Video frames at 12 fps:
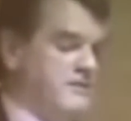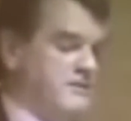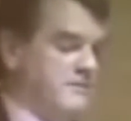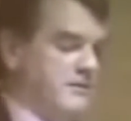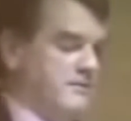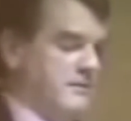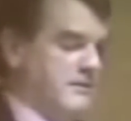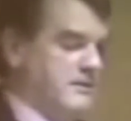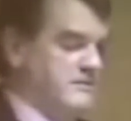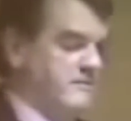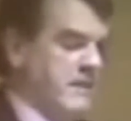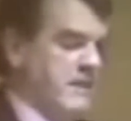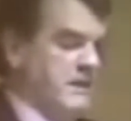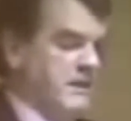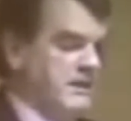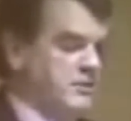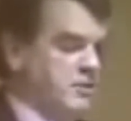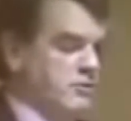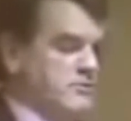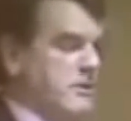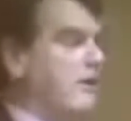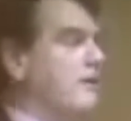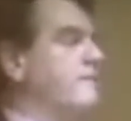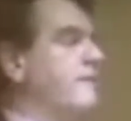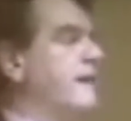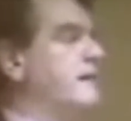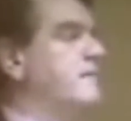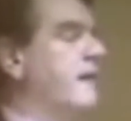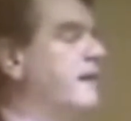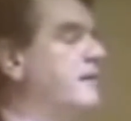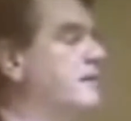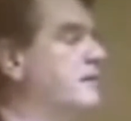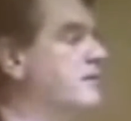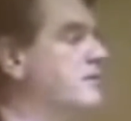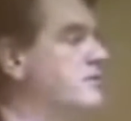the defense committee meetings. He, too, was horrified to find the